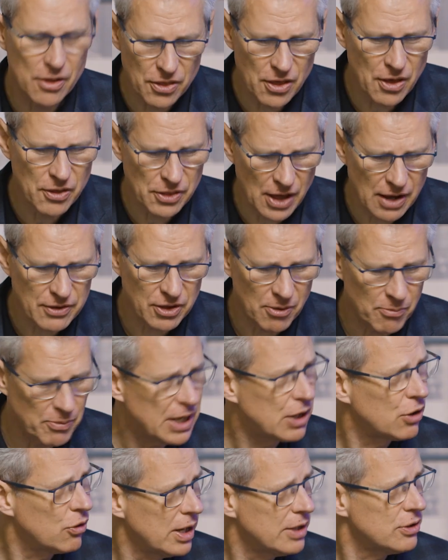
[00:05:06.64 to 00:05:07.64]
And that's a
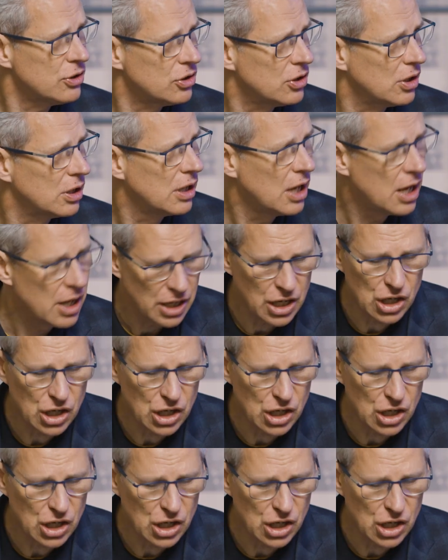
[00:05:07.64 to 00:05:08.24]
big question, yeah.